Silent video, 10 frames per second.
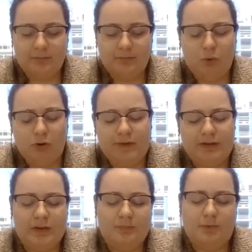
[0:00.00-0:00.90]

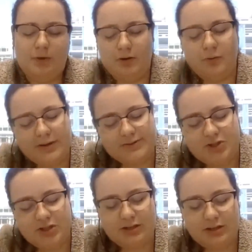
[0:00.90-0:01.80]
morphing them per
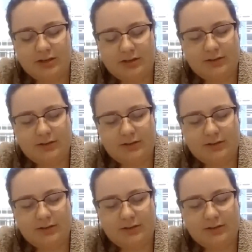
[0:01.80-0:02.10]
question